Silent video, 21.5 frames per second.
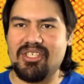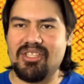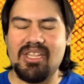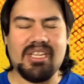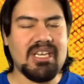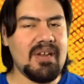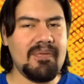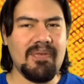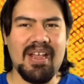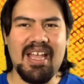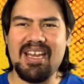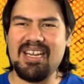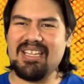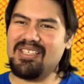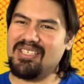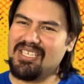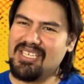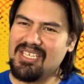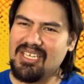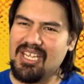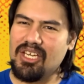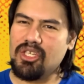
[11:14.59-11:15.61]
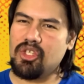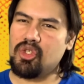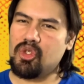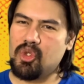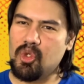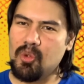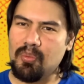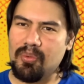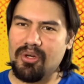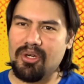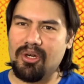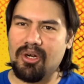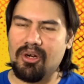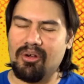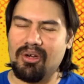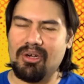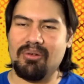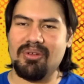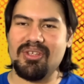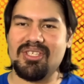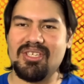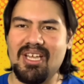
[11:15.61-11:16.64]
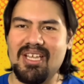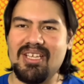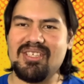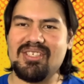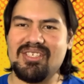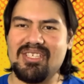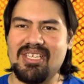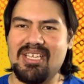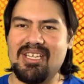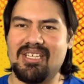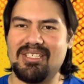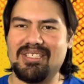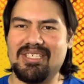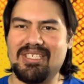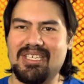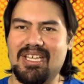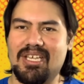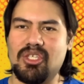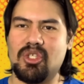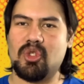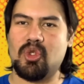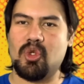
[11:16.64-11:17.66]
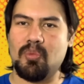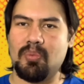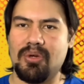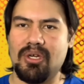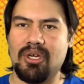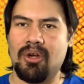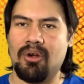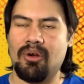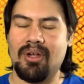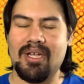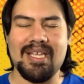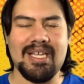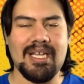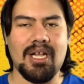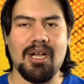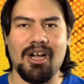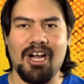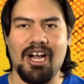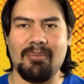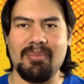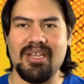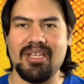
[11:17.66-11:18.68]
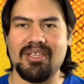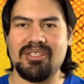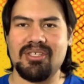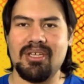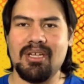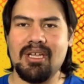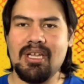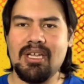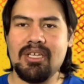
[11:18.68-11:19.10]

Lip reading: They never had a teenage superhero. And it was nice seeing a teenage superhero in comics.